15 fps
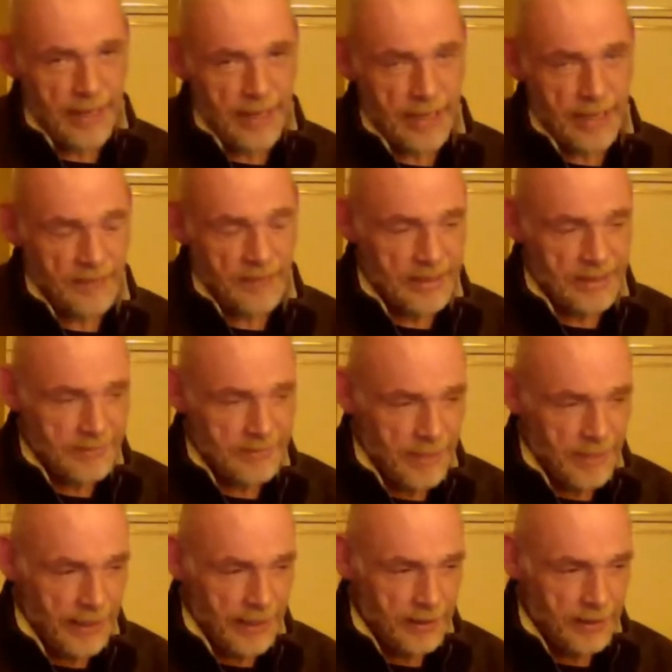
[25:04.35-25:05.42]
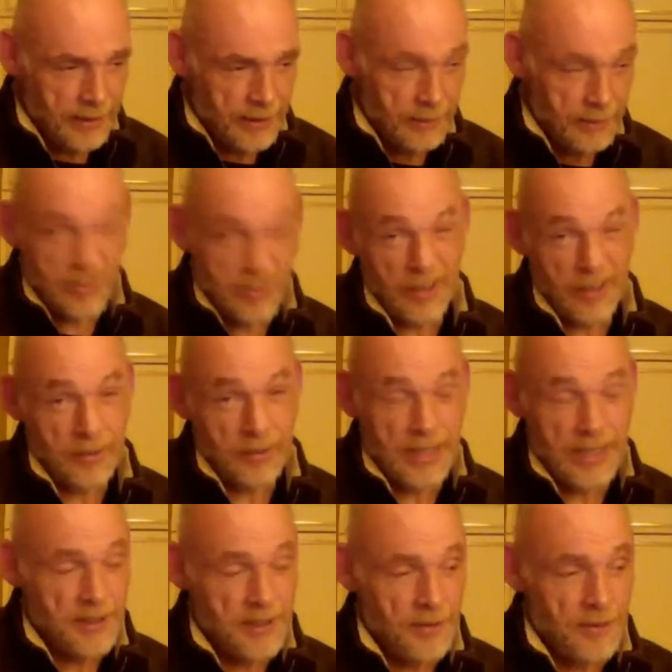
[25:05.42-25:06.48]
I haven't listened back, which I don't tend
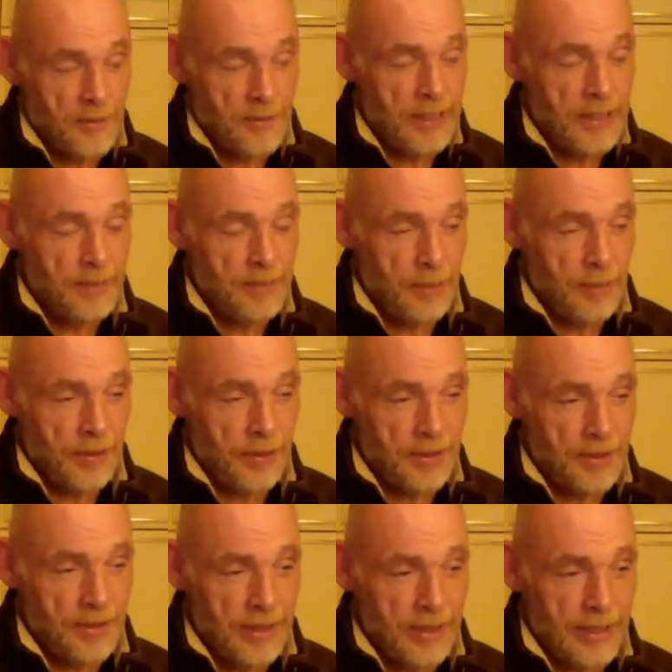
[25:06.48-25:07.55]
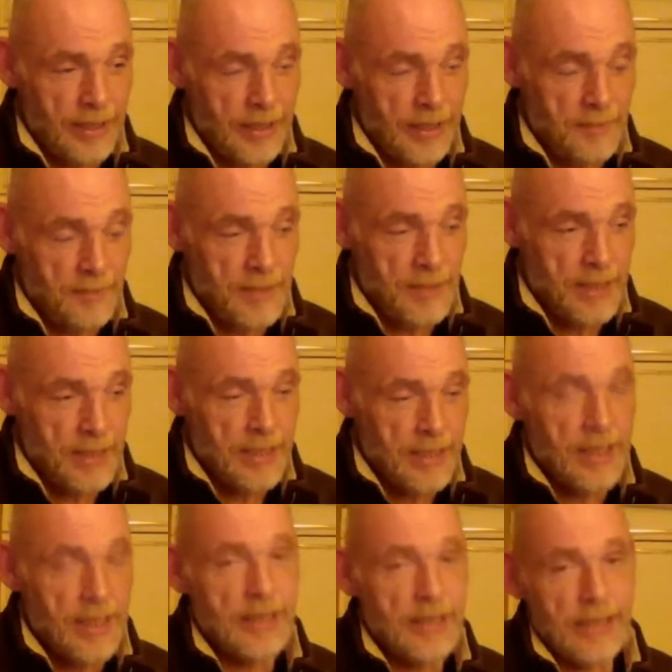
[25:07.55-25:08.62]
to normally, but
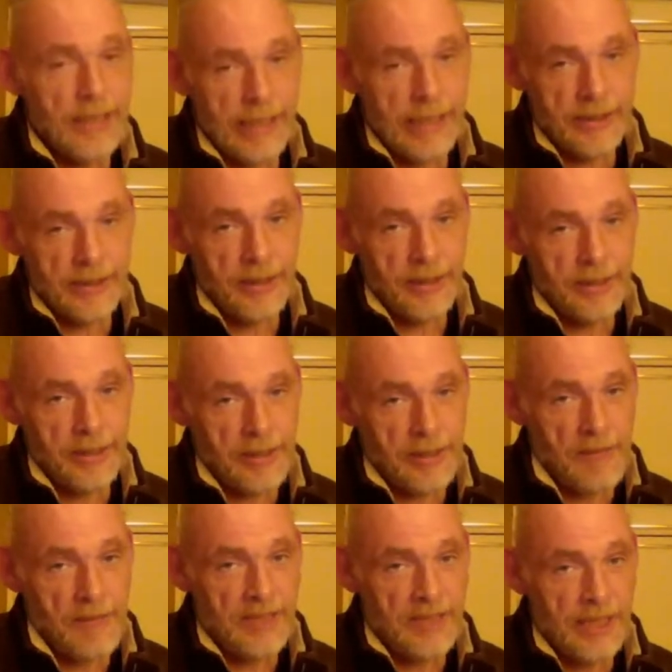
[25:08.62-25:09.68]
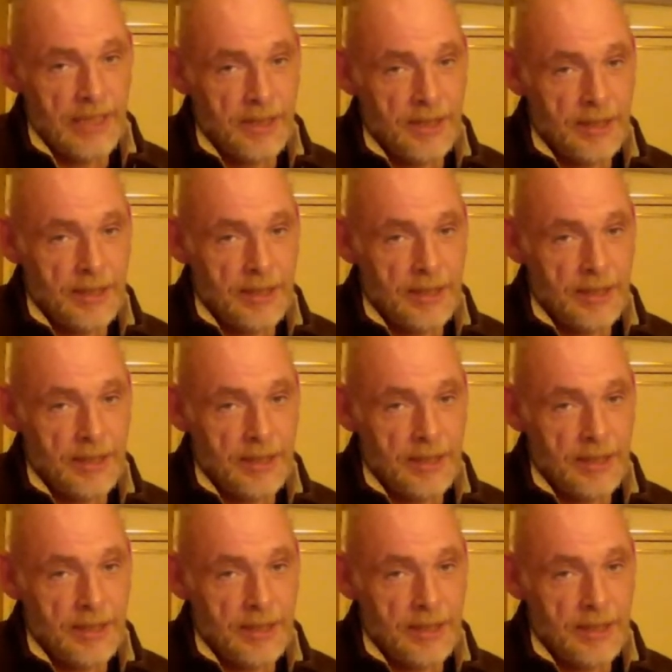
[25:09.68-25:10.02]
yeah, certainly a good conversation.